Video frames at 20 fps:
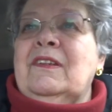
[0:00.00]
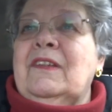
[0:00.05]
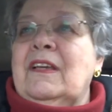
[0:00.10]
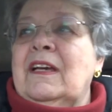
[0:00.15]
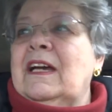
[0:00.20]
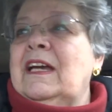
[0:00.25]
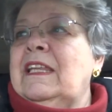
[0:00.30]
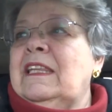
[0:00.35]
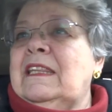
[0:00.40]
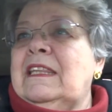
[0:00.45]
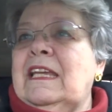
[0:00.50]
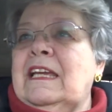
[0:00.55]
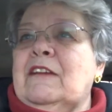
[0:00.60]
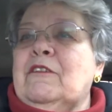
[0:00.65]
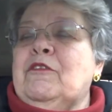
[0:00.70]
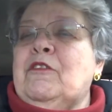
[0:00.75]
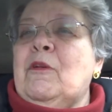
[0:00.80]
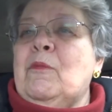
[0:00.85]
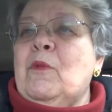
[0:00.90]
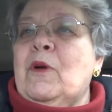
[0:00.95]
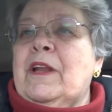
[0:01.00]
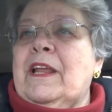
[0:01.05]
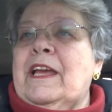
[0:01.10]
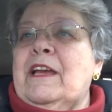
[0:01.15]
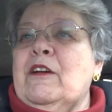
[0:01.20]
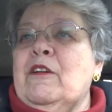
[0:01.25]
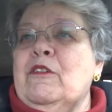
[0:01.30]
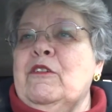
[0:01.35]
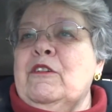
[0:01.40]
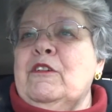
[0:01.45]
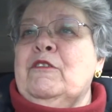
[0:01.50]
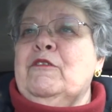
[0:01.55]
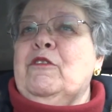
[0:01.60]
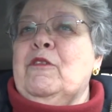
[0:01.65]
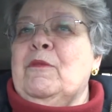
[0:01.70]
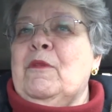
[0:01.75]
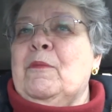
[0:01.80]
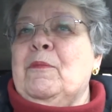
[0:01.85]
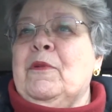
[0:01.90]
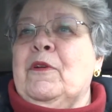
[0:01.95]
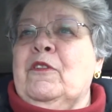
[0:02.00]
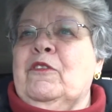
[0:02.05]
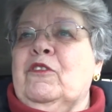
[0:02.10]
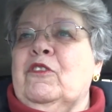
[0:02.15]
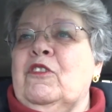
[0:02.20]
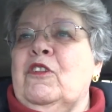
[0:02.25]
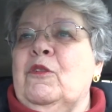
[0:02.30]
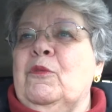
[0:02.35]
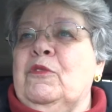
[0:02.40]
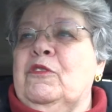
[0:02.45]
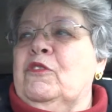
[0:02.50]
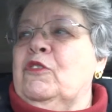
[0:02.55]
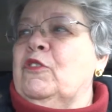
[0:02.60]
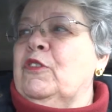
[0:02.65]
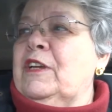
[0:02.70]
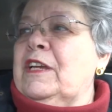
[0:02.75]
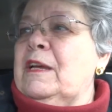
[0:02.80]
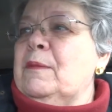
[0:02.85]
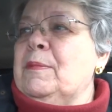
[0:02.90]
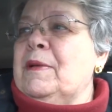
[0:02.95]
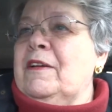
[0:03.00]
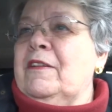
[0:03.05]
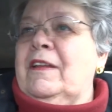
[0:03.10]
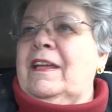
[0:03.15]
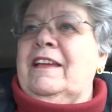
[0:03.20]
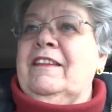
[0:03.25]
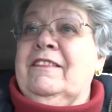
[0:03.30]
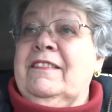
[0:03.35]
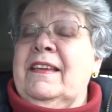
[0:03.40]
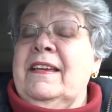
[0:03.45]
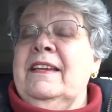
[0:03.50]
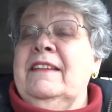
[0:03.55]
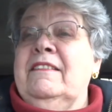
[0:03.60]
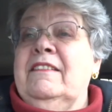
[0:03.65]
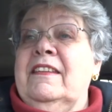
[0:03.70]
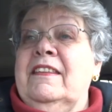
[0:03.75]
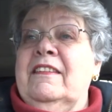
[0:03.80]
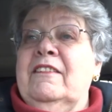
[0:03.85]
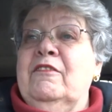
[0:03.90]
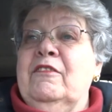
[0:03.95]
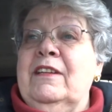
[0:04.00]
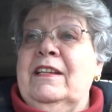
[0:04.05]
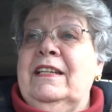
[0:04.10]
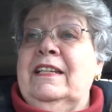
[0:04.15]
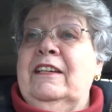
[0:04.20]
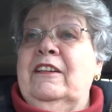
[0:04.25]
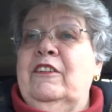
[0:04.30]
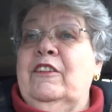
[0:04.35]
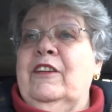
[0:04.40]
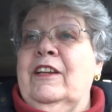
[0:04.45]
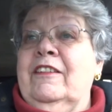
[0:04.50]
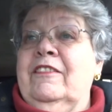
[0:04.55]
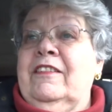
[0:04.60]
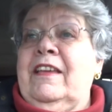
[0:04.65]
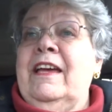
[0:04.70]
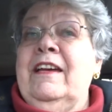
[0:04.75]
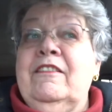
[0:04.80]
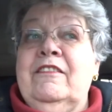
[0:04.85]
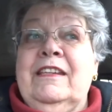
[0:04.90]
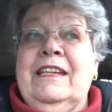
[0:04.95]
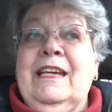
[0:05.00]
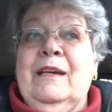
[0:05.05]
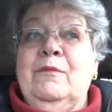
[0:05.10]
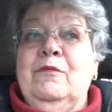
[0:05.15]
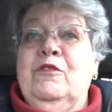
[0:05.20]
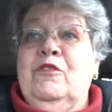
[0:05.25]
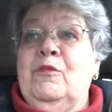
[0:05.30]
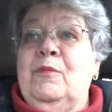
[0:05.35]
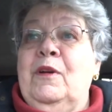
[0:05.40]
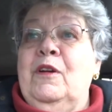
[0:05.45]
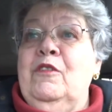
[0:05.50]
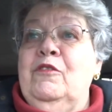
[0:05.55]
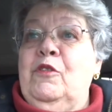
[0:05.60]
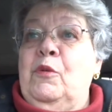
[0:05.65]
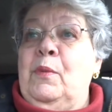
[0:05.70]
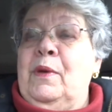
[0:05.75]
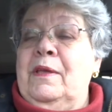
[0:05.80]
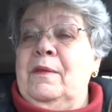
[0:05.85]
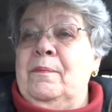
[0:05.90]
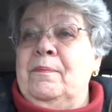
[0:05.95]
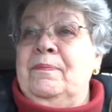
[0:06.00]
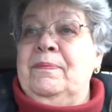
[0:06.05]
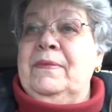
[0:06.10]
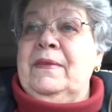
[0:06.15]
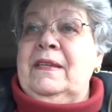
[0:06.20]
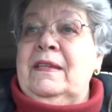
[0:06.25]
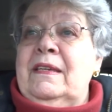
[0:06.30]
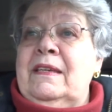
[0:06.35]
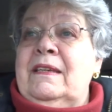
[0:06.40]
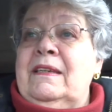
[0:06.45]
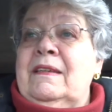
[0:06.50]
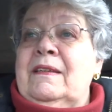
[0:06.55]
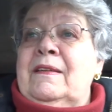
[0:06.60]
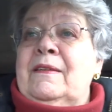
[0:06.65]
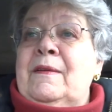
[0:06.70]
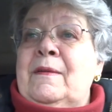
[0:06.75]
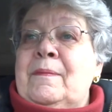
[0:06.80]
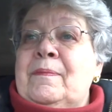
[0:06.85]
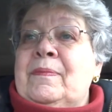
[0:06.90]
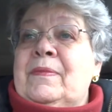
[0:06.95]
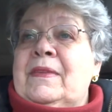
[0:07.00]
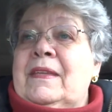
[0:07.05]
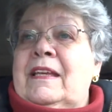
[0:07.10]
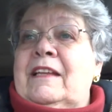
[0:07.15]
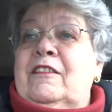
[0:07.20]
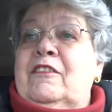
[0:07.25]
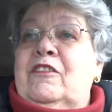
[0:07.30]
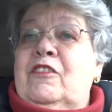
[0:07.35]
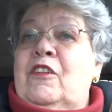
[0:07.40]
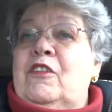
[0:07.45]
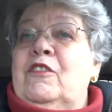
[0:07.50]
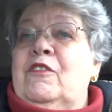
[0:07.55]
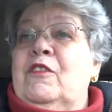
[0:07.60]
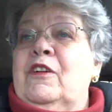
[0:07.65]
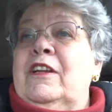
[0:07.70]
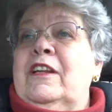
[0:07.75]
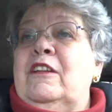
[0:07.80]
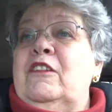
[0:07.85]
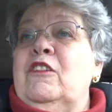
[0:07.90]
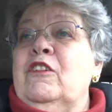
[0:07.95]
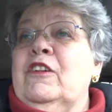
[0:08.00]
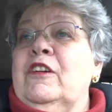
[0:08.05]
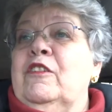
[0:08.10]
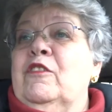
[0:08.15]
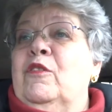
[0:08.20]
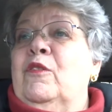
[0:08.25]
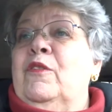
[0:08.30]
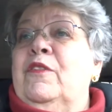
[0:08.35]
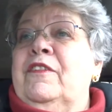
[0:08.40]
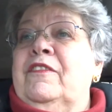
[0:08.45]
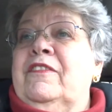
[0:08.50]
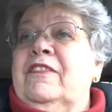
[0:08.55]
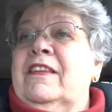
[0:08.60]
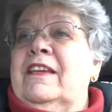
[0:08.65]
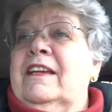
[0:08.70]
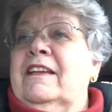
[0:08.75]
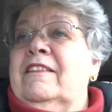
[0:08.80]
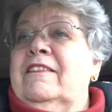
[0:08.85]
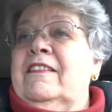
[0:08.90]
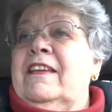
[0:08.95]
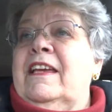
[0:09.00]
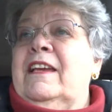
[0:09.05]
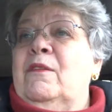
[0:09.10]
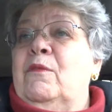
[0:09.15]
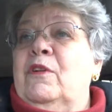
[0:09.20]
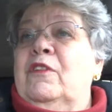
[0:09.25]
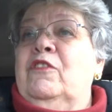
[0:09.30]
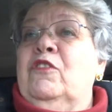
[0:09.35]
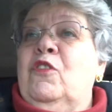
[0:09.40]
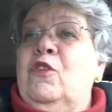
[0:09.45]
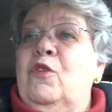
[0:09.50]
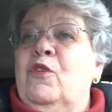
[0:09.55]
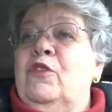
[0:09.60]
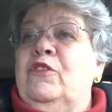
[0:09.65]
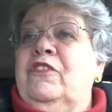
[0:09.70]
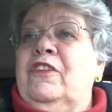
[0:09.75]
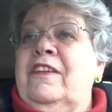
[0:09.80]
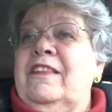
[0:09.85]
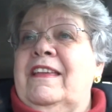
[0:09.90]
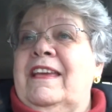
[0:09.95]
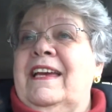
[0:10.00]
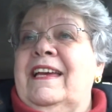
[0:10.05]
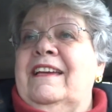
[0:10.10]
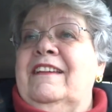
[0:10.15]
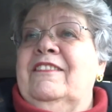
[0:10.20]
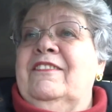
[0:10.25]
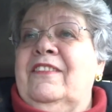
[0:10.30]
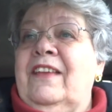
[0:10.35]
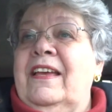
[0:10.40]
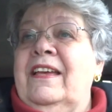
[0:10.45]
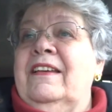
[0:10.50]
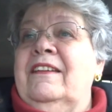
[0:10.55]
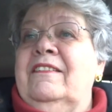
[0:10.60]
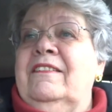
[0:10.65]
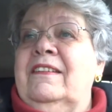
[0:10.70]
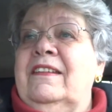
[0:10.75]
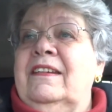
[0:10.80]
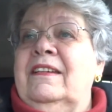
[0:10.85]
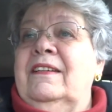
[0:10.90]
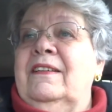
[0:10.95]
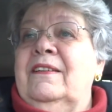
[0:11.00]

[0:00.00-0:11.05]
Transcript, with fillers: I think from what I heard from the person who was talking about anxiety, that really her anxiety comes from overwhelm. And so you've got to look at all this thing and saying, what's causing the anxiety?